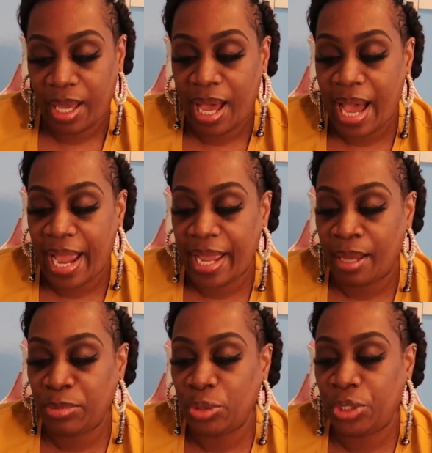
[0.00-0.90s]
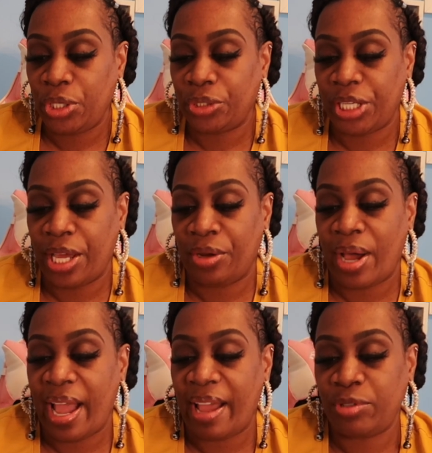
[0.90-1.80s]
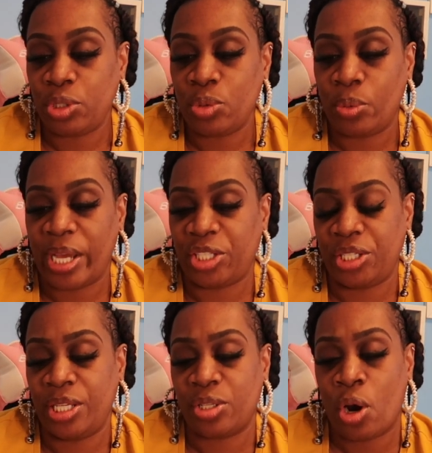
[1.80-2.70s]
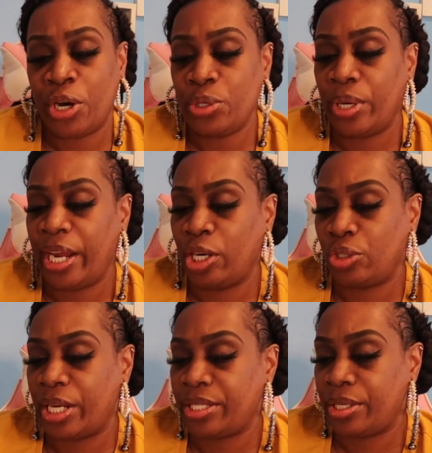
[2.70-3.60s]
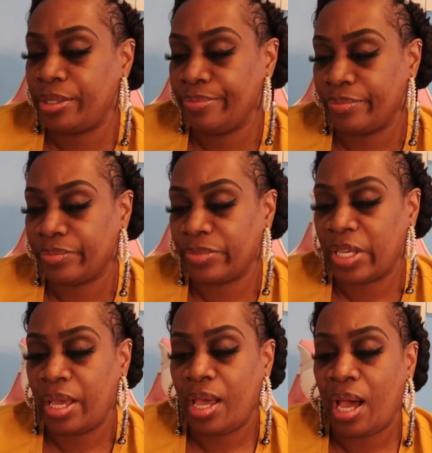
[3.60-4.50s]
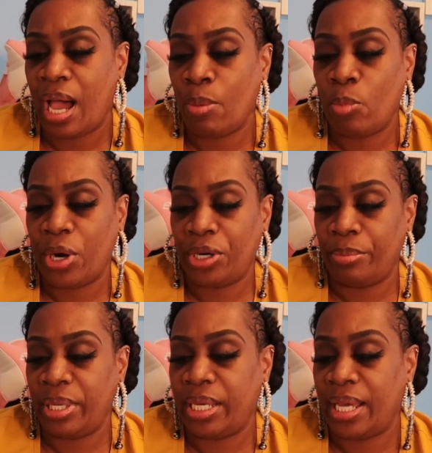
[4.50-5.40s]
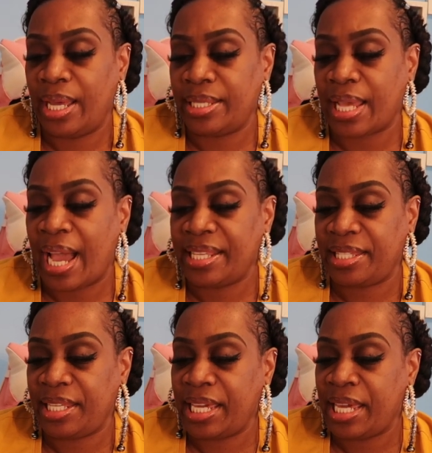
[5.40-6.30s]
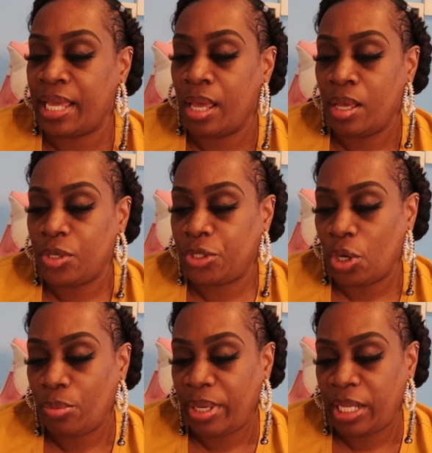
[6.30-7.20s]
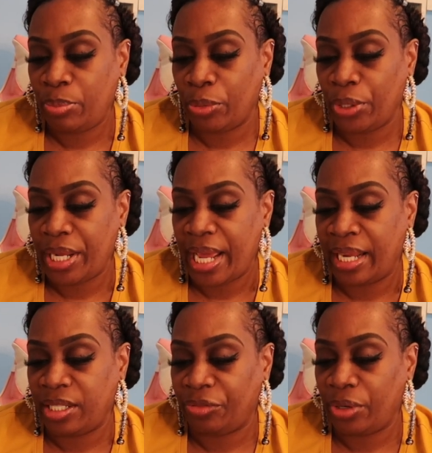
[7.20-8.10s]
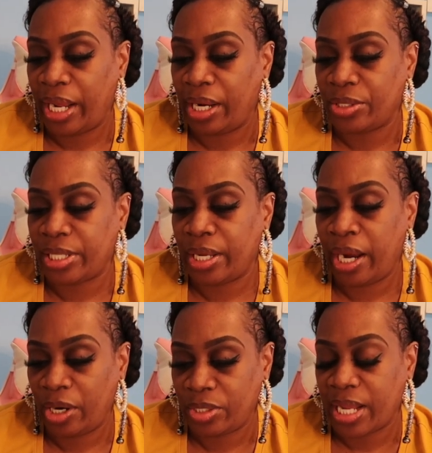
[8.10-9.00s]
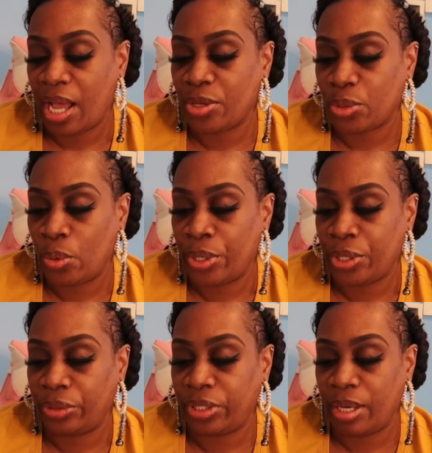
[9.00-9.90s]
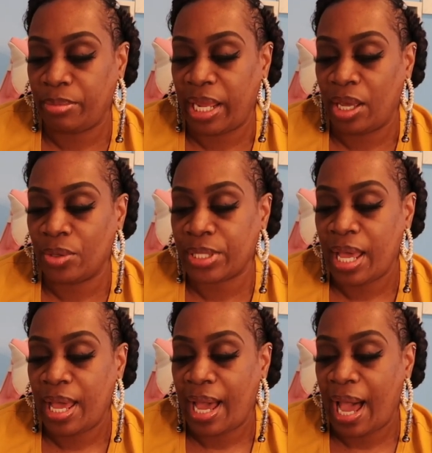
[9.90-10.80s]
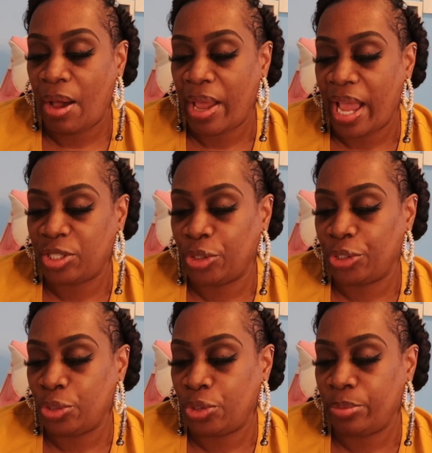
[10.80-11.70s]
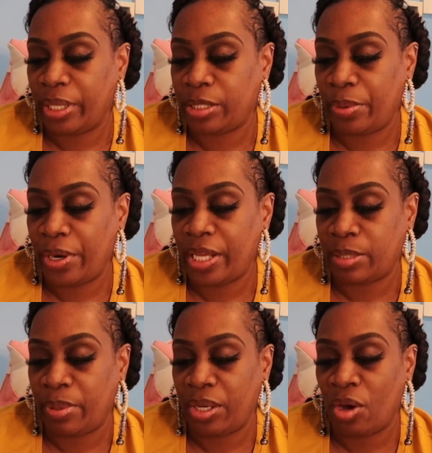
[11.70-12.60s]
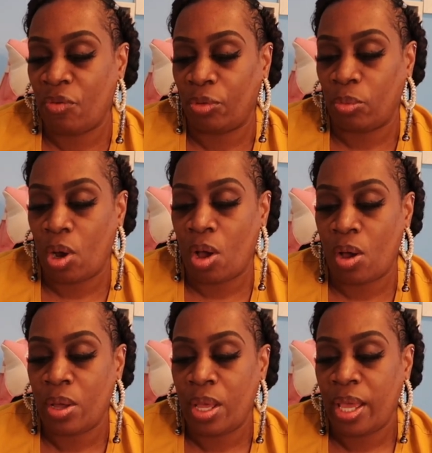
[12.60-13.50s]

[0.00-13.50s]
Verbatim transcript: Hi, I'm new to your channel. I have two questions. Are you a hairdresser? I'm wondering because I see so many pretty and different hair, hairstyles on your thumbnails. How has your YouTube experience been overall